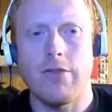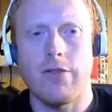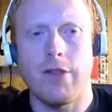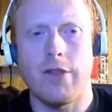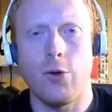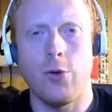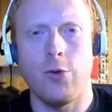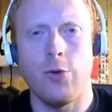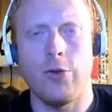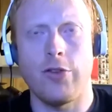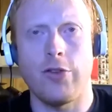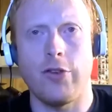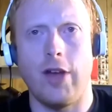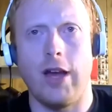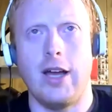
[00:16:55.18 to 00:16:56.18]

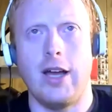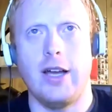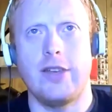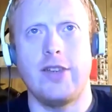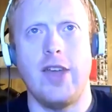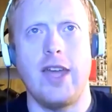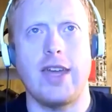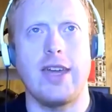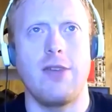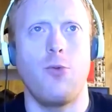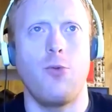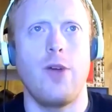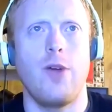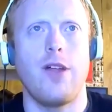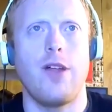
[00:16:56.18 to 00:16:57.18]
those
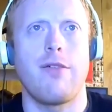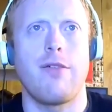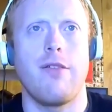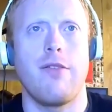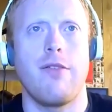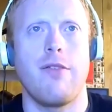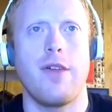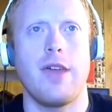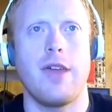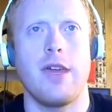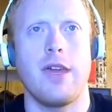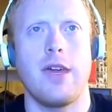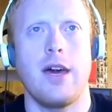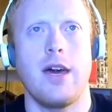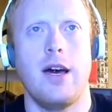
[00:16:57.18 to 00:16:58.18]
taken with
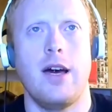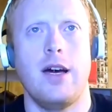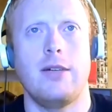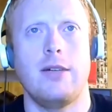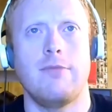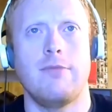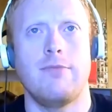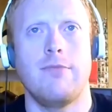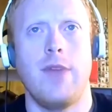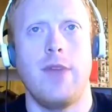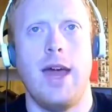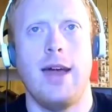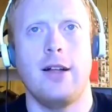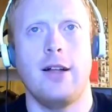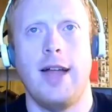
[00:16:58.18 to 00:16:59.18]
the
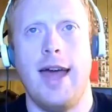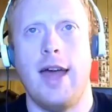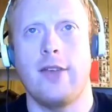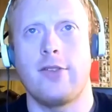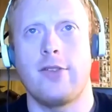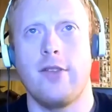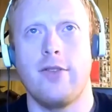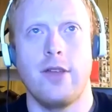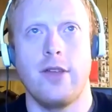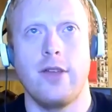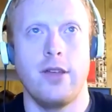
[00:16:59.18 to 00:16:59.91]
L acid,